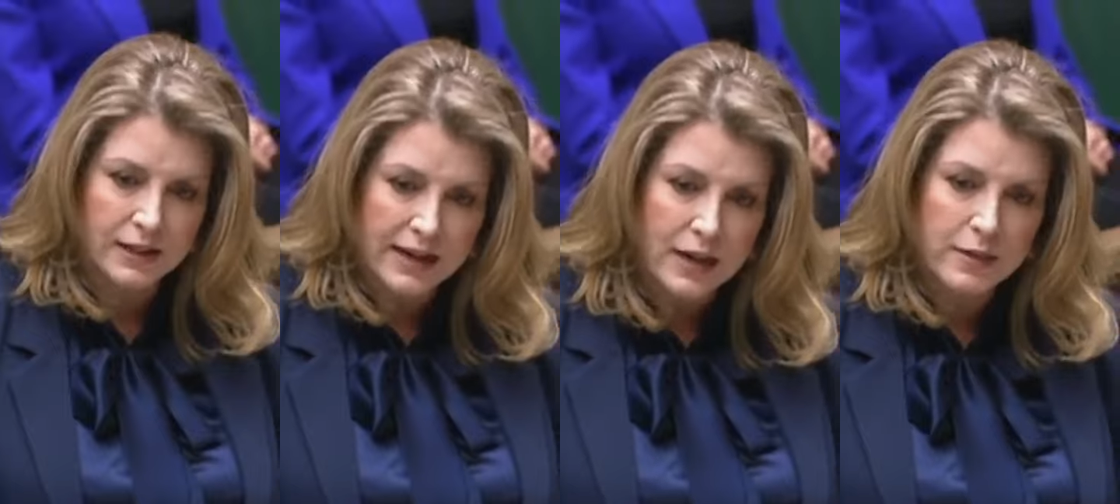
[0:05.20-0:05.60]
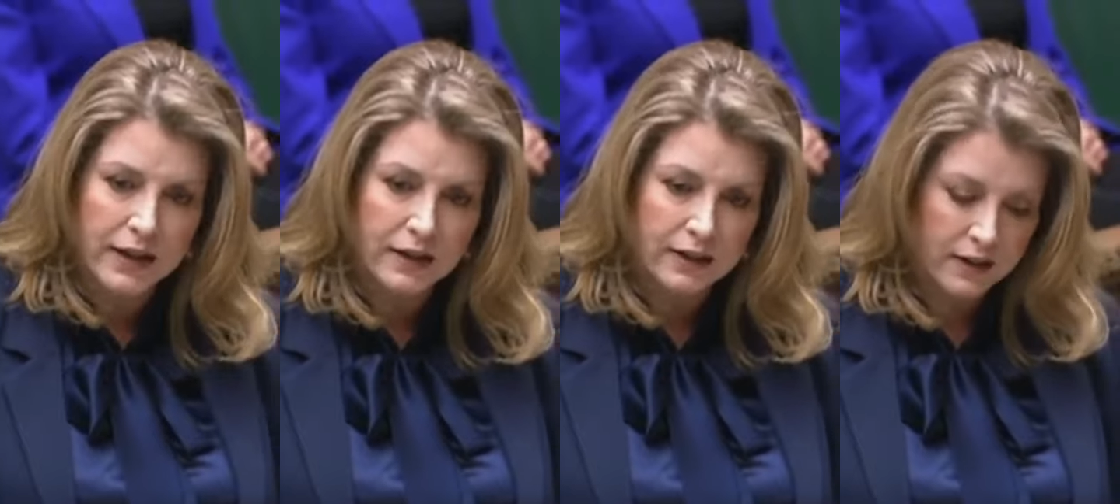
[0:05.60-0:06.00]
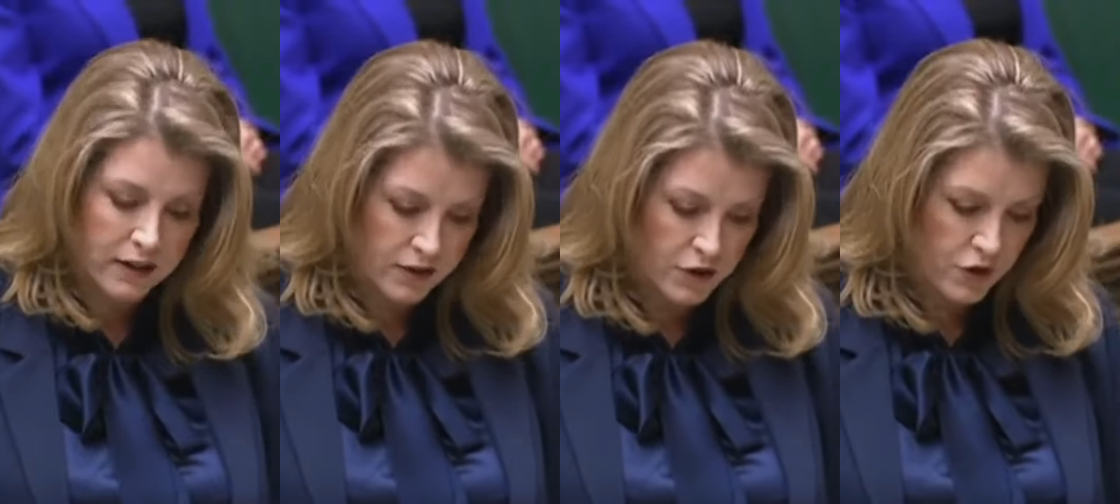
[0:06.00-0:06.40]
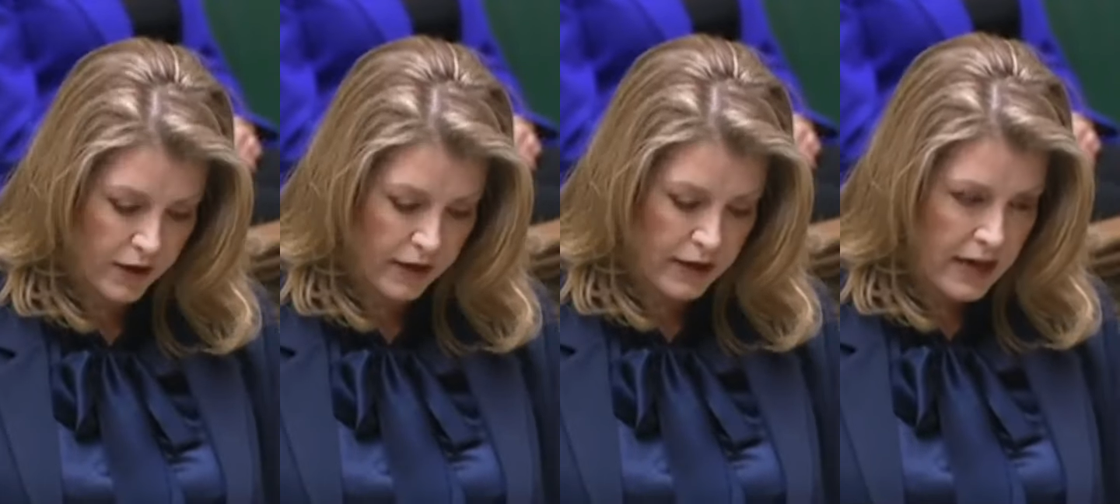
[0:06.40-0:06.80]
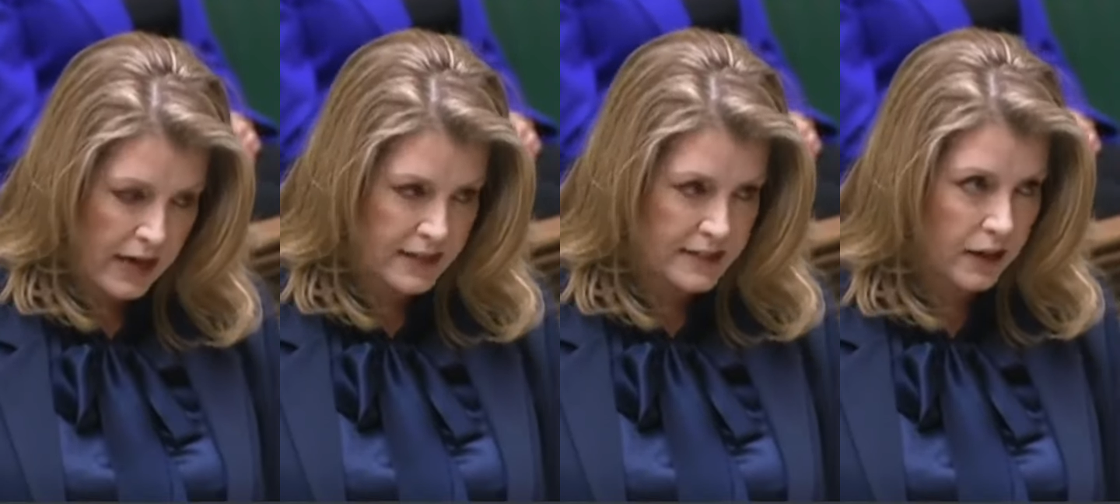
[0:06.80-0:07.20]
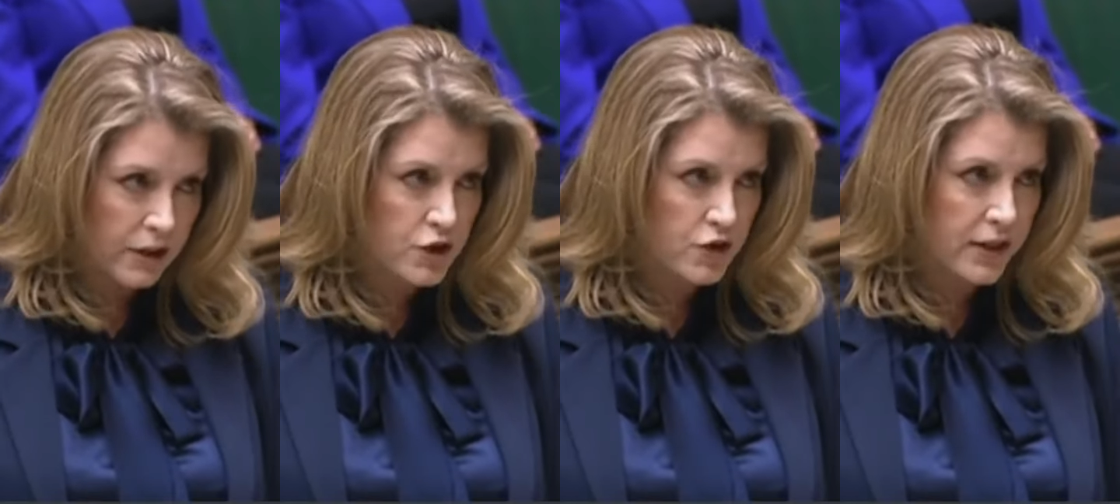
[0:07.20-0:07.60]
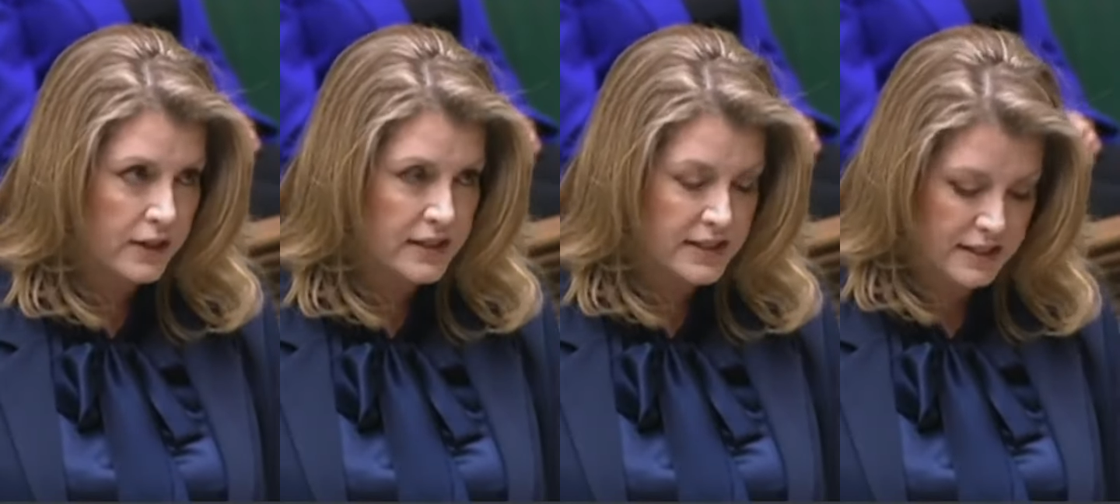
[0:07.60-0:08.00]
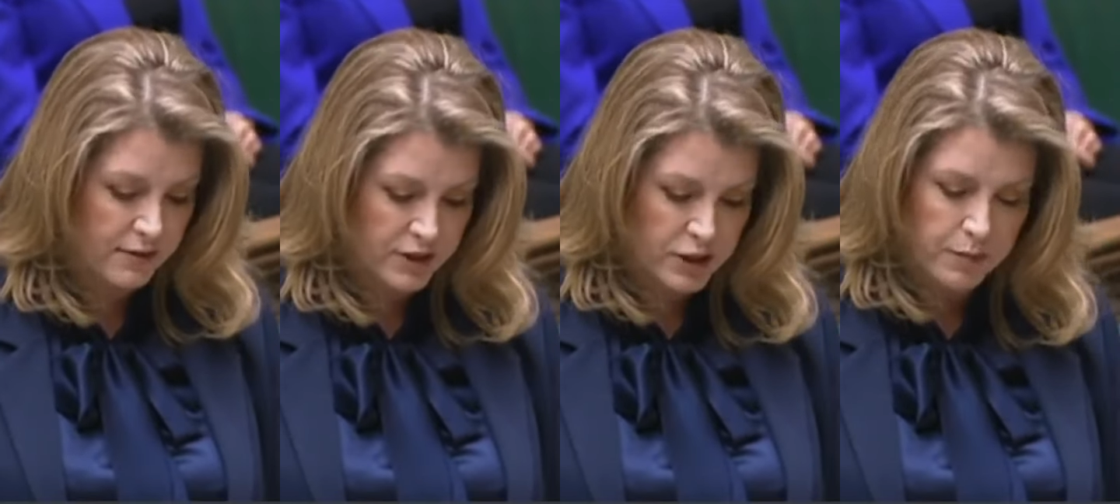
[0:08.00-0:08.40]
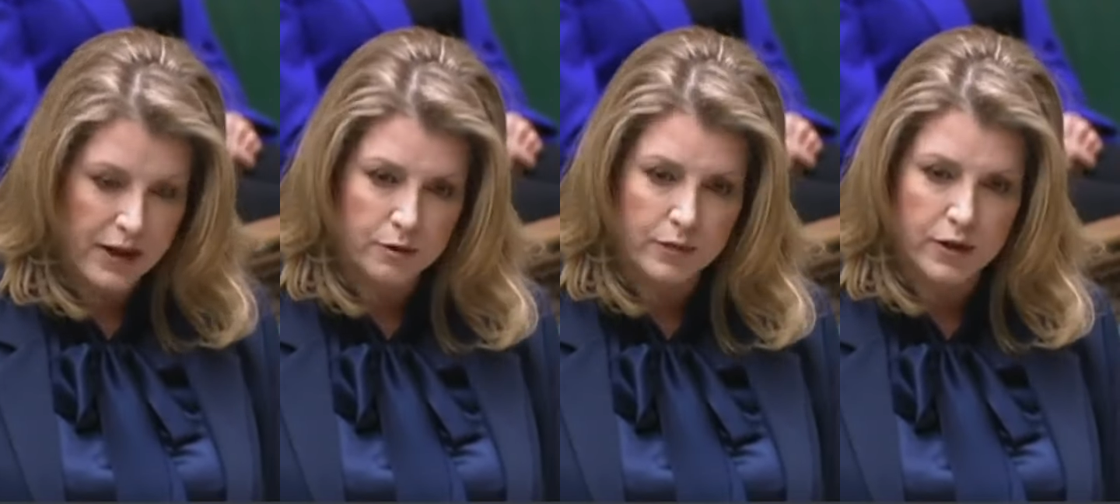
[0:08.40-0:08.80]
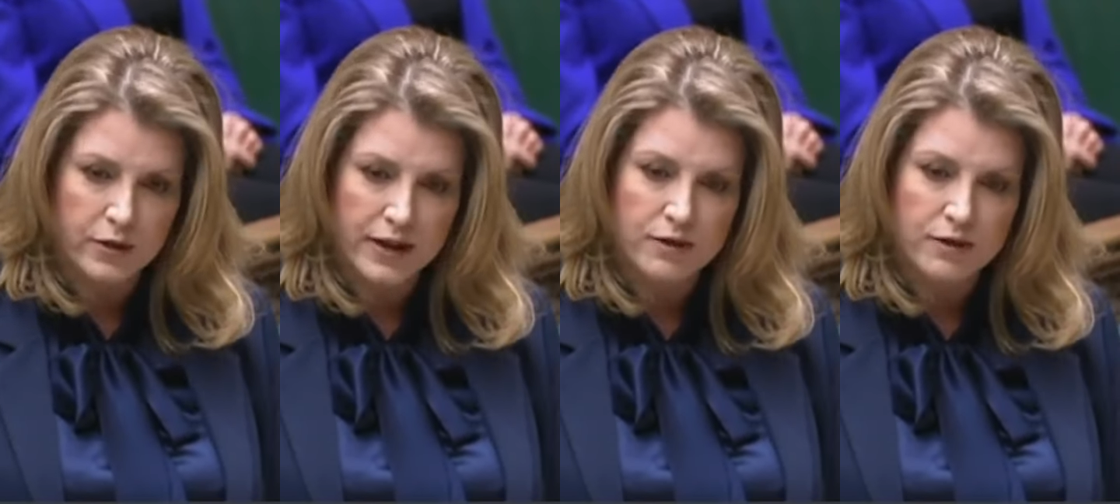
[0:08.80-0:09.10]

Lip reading: dynamic country. It's a country that stiffens the backbone